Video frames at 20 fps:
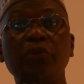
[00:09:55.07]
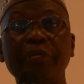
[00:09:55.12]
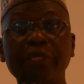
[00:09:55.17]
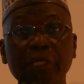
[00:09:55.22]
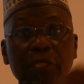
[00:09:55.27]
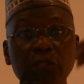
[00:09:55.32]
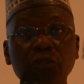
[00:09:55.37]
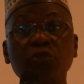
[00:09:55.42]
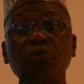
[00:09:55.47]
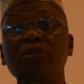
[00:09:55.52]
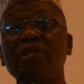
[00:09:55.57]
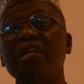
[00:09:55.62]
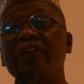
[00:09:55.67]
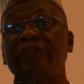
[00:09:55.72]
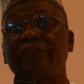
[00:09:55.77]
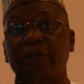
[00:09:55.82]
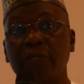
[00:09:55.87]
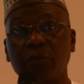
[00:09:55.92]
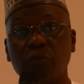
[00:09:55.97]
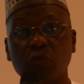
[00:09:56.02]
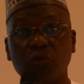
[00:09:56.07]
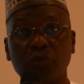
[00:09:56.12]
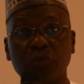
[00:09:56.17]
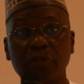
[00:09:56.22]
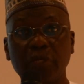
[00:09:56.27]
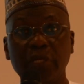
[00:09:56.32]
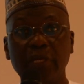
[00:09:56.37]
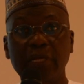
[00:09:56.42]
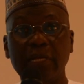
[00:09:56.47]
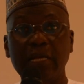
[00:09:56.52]
into that
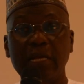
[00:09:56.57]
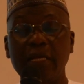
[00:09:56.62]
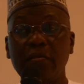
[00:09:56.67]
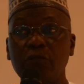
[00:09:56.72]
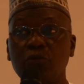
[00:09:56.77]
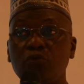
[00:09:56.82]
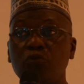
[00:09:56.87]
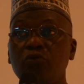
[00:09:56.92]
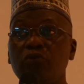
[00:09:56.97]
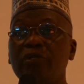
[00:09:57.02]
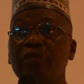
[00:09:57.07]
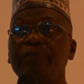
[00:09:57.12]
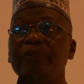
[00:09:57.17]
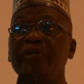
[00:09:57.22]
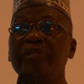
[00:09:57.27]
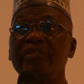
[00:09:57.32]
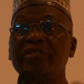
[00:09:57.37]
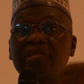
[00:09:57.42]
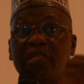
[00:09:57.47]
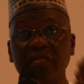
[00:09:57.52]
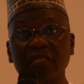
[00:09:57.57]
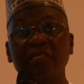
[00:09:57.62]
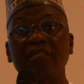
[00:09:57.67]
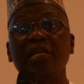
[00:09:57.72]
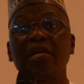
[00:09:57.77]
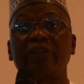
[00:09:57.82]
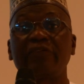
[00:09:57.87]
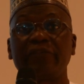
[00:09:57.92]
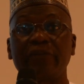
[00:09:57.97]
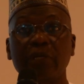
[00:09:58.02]
framework, and to represent
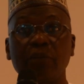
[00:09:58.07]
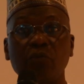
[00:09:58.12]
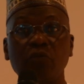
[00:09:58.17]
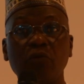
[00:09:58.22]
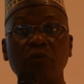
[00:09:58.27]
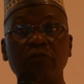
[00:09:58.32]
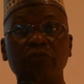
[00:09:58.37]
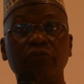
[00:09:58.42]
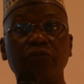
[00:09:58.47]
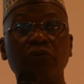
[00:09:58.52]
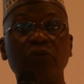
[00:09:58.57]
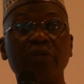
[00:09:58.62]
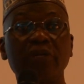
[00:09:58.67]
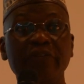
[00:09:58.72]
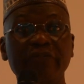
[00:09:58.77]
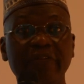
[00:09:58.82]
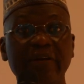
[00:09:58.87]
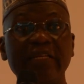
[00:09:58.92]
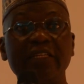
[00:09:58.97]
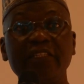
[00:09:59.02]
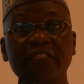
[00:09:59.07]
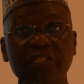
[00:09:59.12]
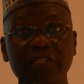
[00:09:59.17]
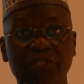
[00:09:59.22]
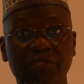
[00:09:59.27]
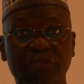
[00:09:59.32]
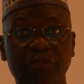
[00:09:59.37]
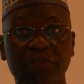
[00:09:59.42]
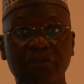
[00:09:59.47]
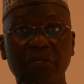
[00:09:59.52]
that framework for
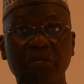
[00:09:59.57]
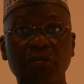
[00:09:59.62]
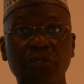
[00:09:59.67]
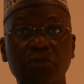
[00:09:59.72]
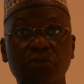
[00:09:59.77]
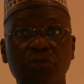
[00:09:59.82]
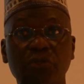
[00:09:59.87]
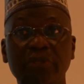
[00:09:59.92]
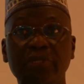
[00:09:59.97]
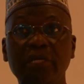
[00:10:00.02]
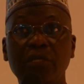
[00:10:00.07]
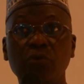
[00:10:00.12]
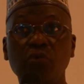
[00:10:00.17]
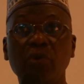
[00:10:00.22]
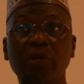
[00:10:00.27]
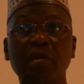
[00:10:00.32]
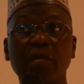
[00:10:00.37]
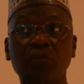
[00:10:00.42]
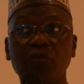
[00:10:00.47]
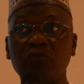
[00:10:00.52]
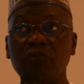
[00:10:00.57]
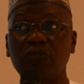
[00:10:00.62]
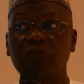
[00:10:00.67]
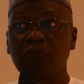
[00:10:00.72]
revalidation so that we can move